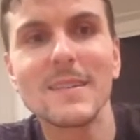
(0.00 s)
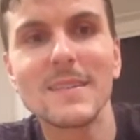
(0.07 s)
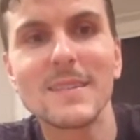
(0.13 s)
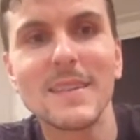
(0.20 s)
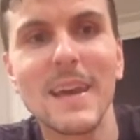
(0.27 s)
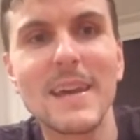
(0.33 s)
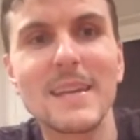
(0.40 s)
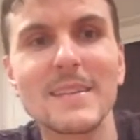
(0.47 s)

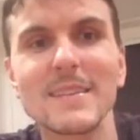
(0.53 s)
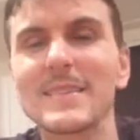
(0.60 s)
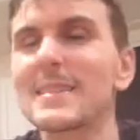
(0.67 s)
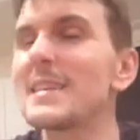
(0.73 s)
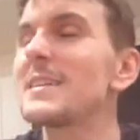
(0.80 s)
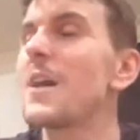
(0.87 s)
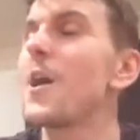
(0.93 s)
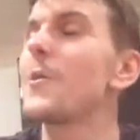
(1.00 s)
Say
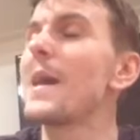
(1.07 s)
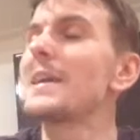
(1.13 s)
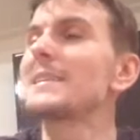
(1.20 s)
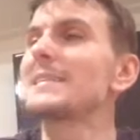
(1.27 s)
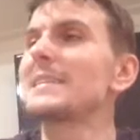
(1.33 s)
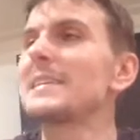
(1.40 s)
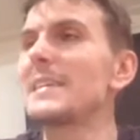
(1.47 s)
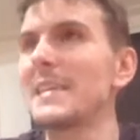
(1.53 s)

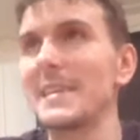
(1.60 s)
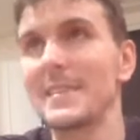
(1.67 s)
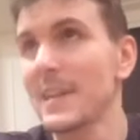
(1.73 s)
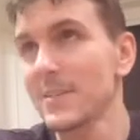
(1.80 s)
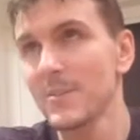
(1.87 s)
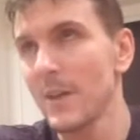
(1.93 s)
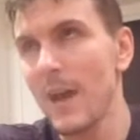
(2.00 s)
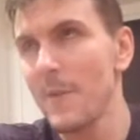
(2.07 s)
C-O-N-T-E.
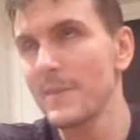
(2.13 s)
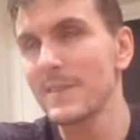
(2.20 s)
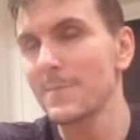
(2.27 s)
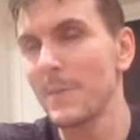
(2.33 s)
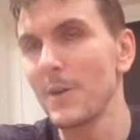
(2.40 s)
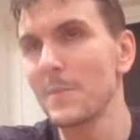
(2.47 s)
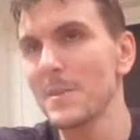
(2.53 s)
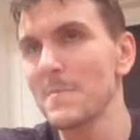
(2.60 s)
That's not how it's
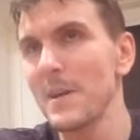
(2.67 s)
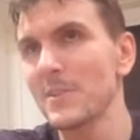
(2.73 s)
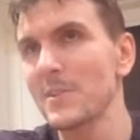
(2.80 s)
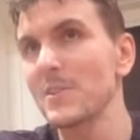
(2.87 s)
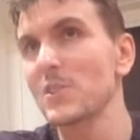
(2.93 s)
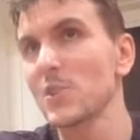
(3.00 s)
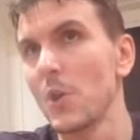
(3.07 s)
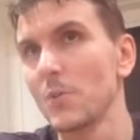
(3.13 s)
spelled, but
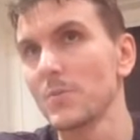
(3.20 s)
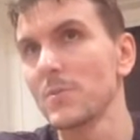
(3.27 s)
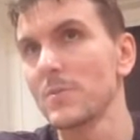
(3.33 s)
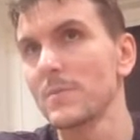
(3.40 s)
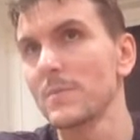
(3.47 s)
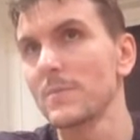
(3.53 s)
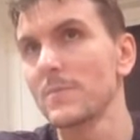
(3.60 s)
imagine it's cont.